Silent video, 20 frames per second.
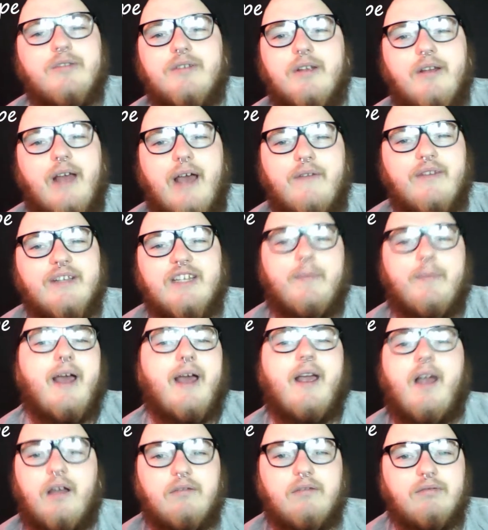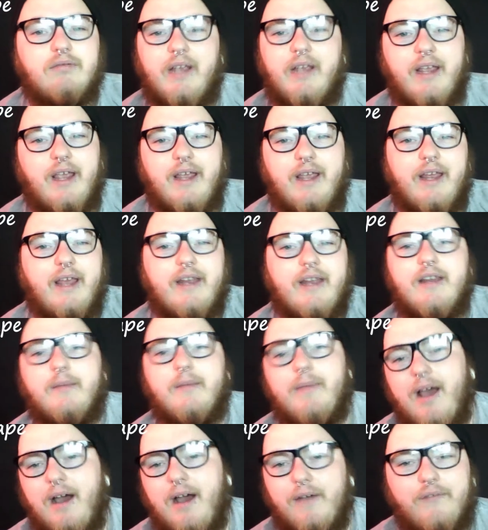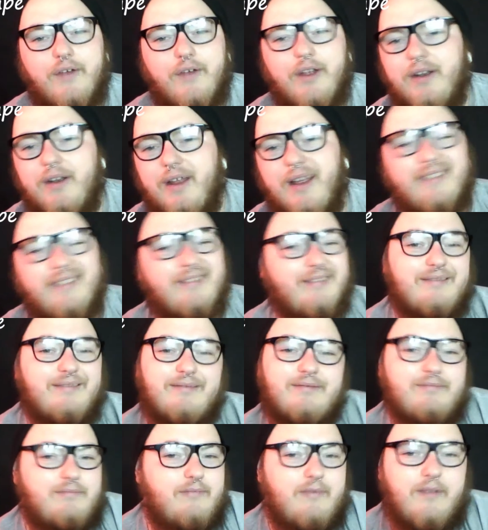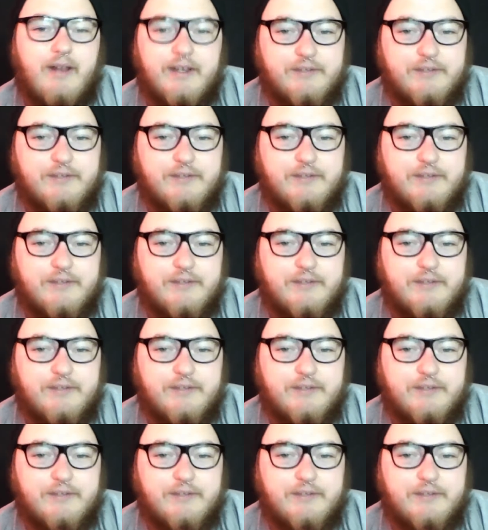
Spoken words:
you're used to having tobacco in your mouth, and